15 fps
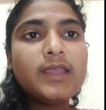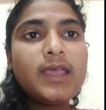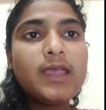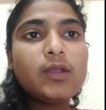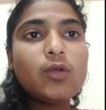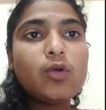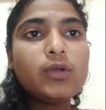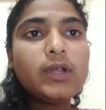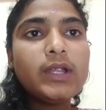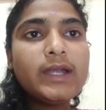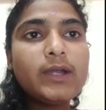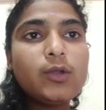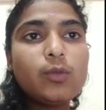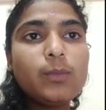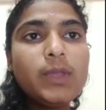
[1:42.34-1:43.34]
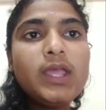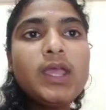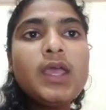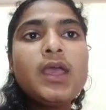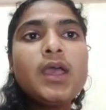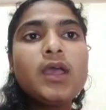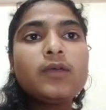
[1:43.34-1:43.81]
no need to be
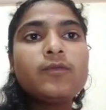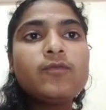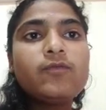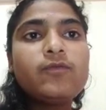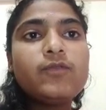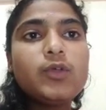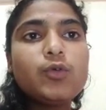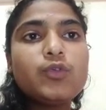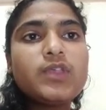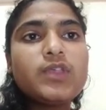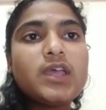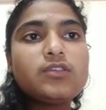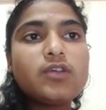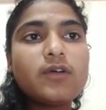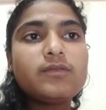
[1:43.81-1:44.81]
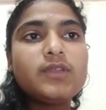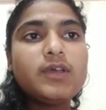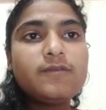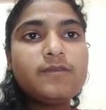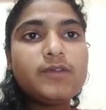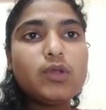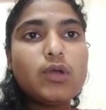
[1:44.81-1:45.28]
usage of
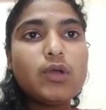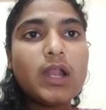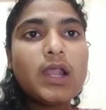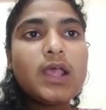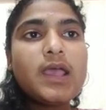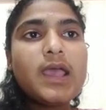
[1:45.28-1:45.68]
the fuel.